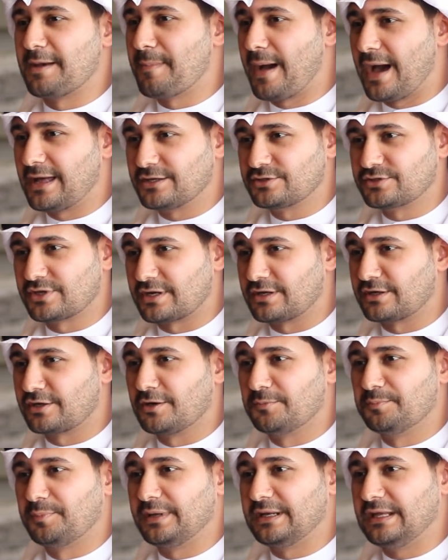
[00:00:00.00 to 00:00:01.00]
a manager in
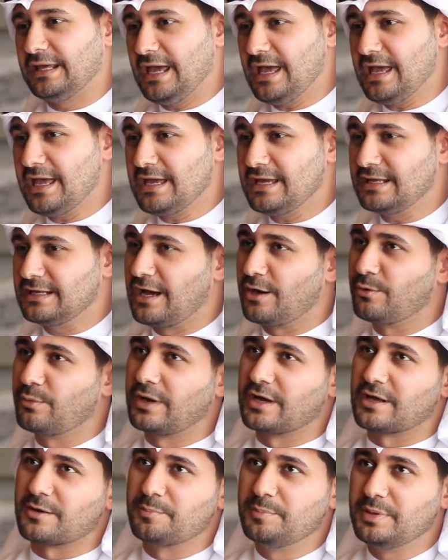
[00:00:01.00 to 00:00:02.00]
company A, now
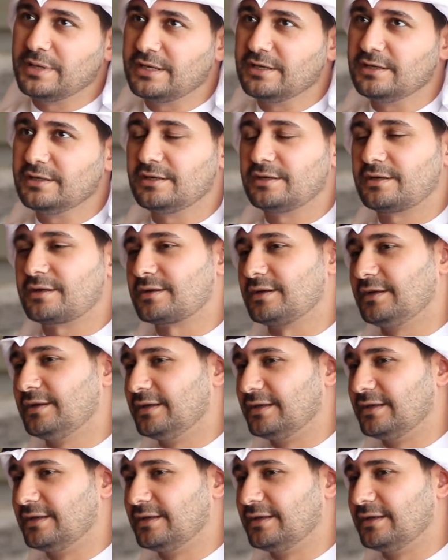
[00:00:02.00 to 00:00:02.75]
we are bigger,